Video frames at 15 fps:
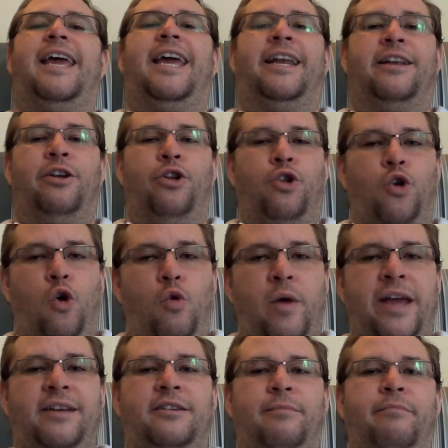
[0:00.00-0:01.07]
it in no
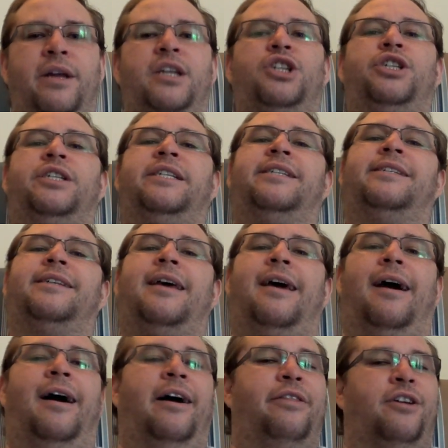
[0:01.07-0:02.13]
way diminishes
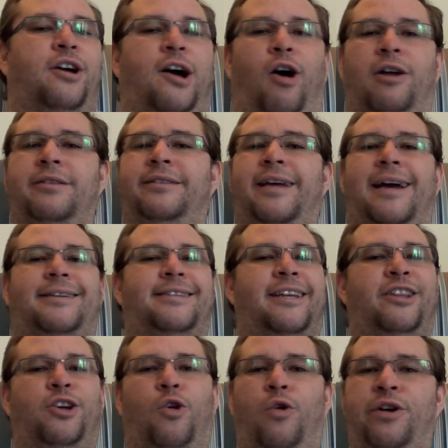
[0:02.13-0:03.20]
the context
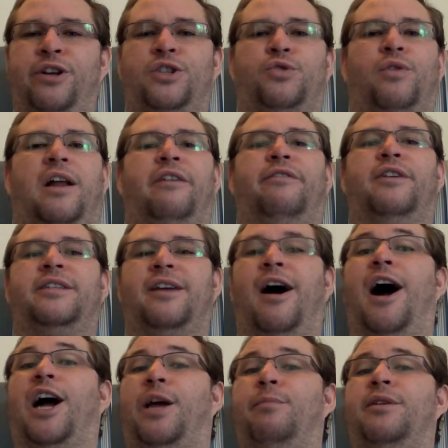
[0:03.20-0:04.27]
and the audience relevance
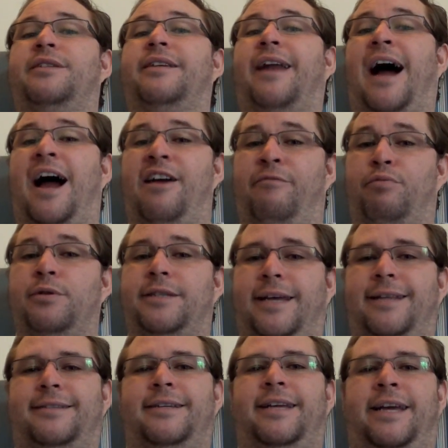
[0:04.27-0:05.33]
arguments that I have
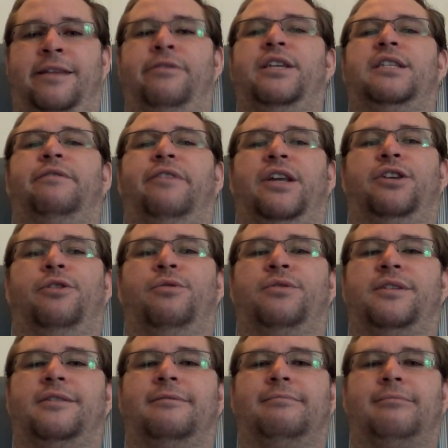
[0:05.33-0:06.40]
presented in these
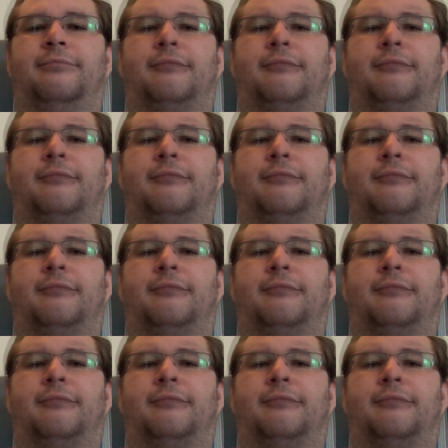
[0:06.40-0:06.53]
videos.